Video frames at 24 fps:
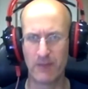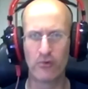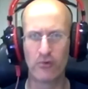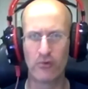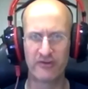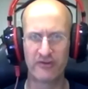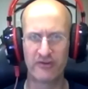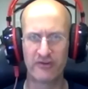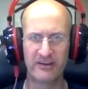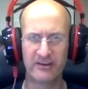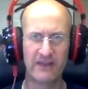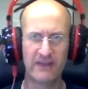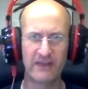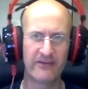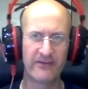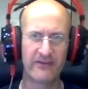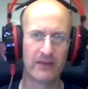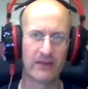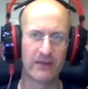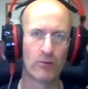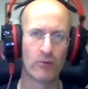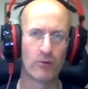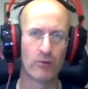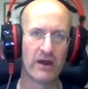
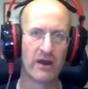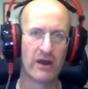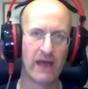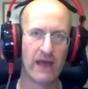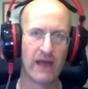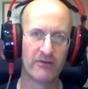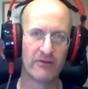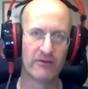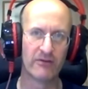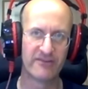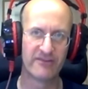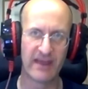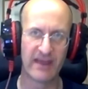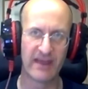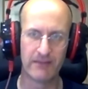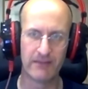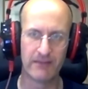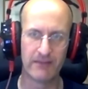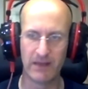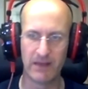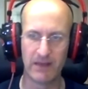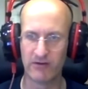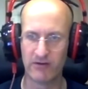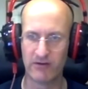significant one, I would say, in
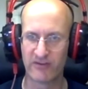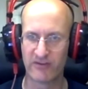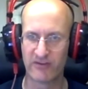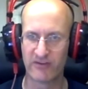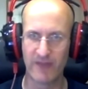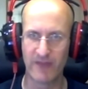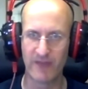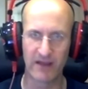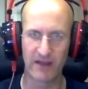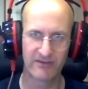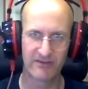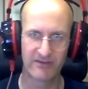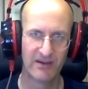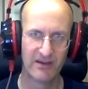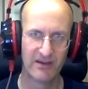many respects.